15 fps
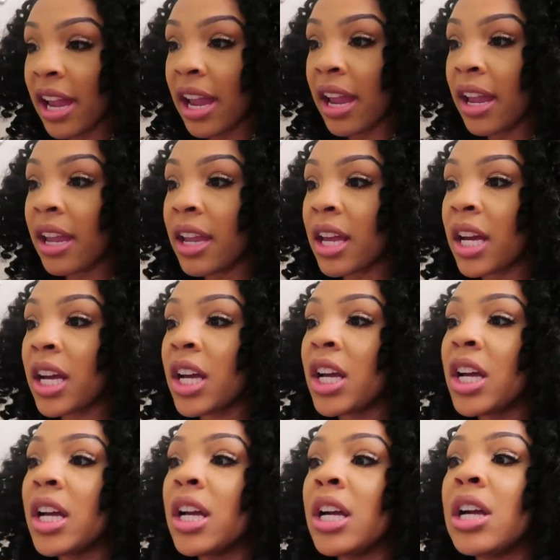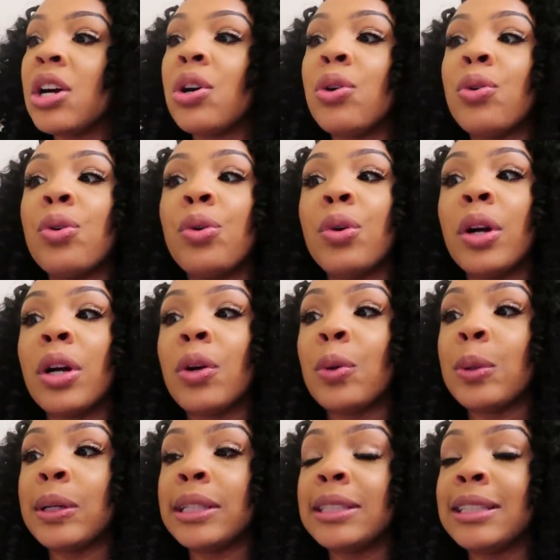tank, we're
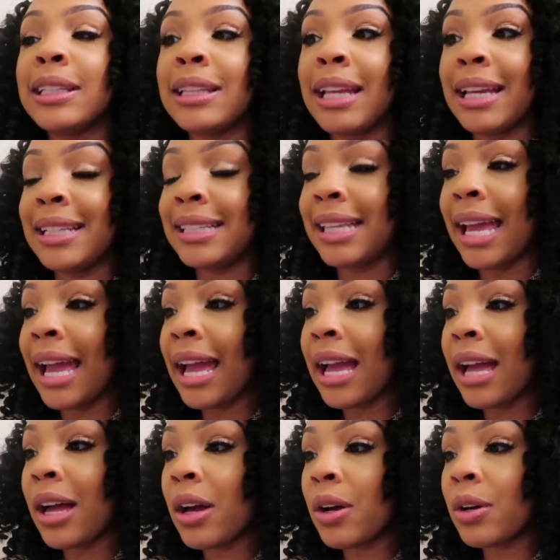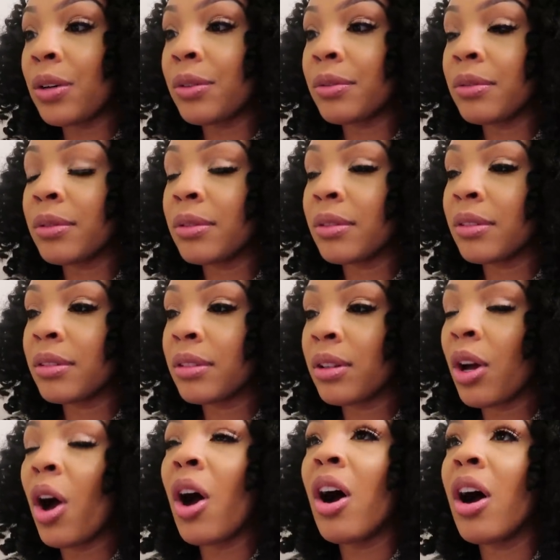going to lay down.
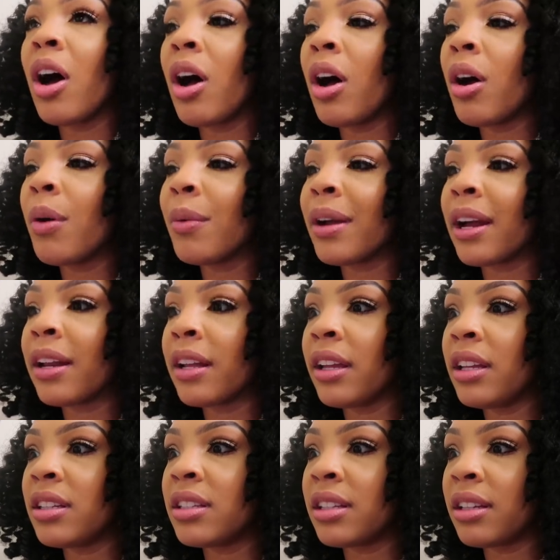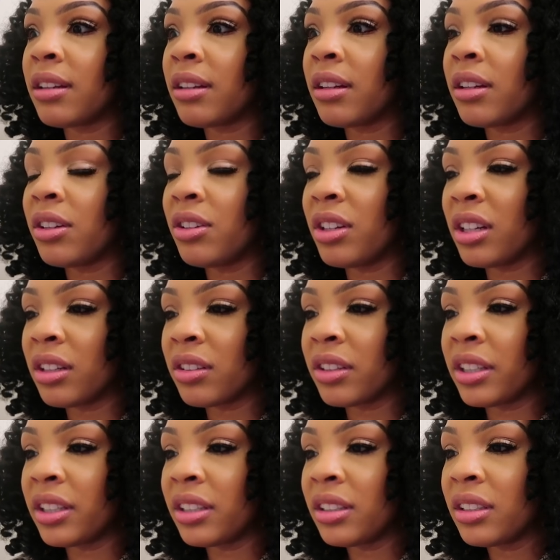Oh, we gotta eat dinner. Are you
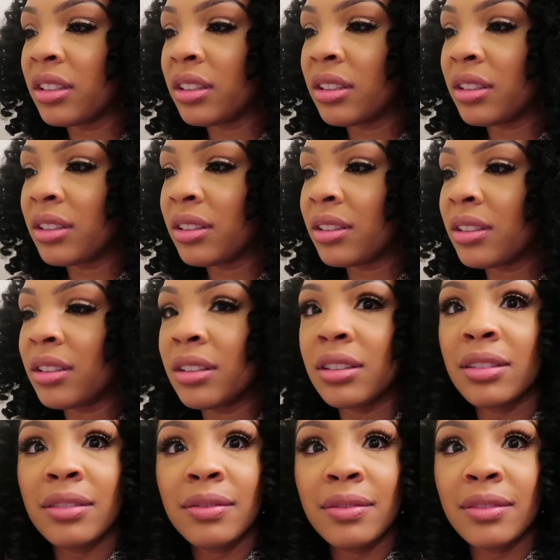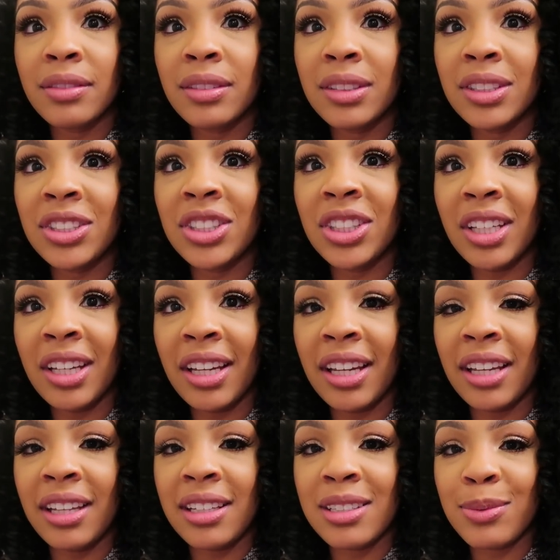hungry?
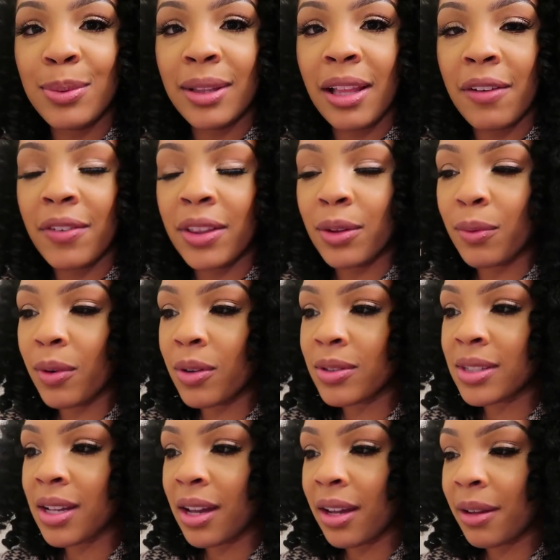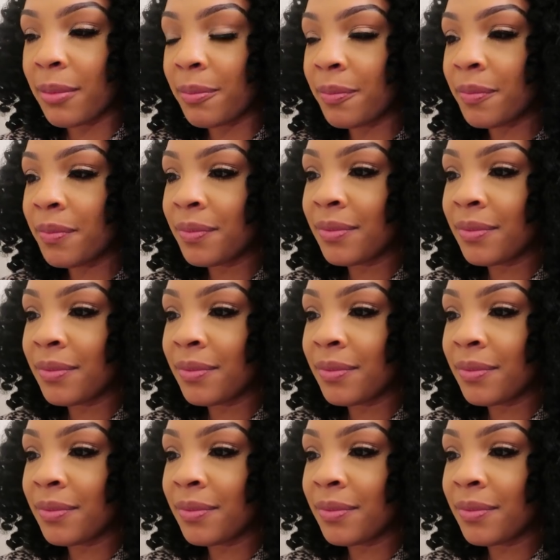Jeez, we left at the wrong time.